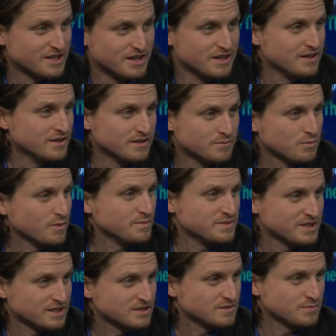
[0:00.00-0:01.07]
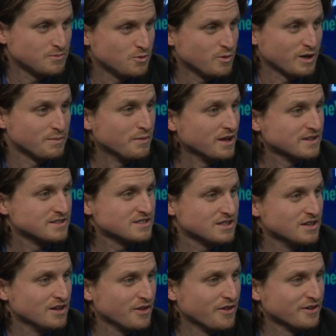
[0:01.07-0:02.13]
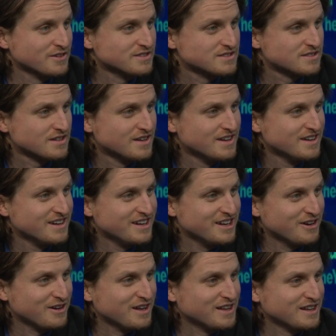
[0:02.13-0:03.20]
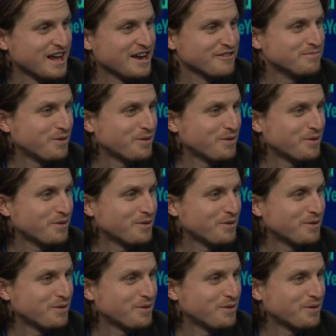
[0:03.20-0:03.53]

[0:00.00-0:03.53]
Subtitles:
and in six quick months, you know, there's, you know, a lot of